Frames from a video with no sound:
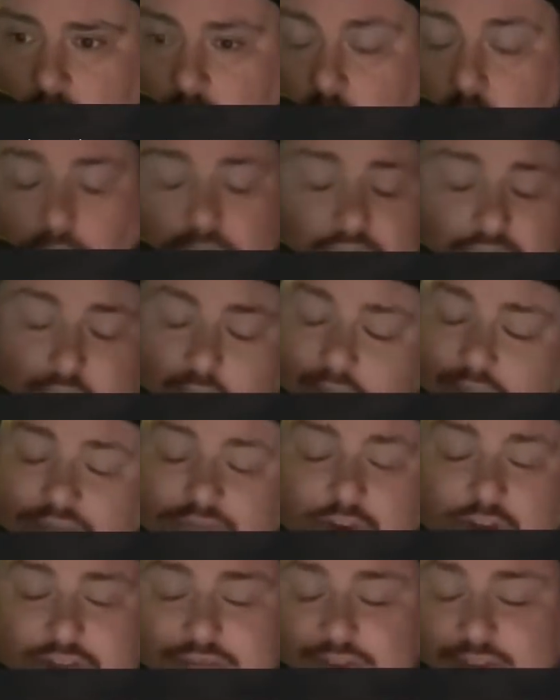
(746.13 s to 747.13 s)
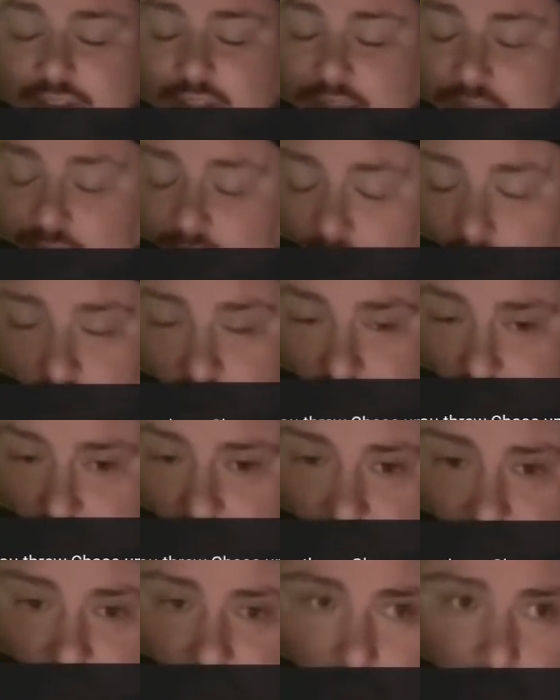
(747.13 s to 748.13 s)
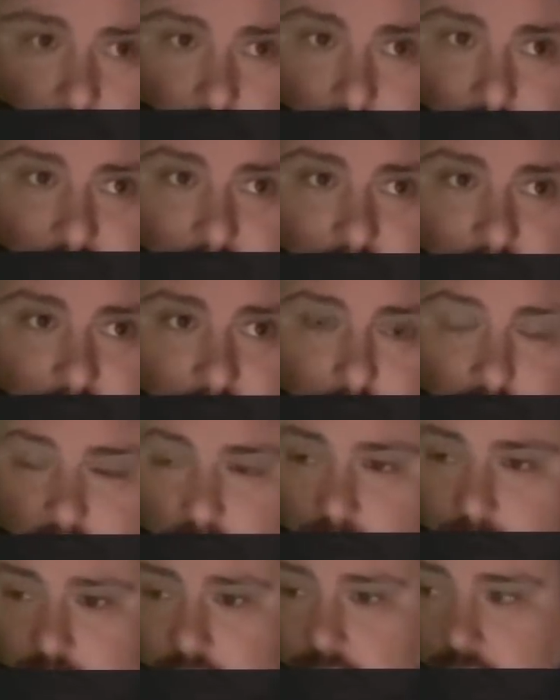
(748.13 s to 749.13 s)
nor did I ever even hear Tiffany call me out.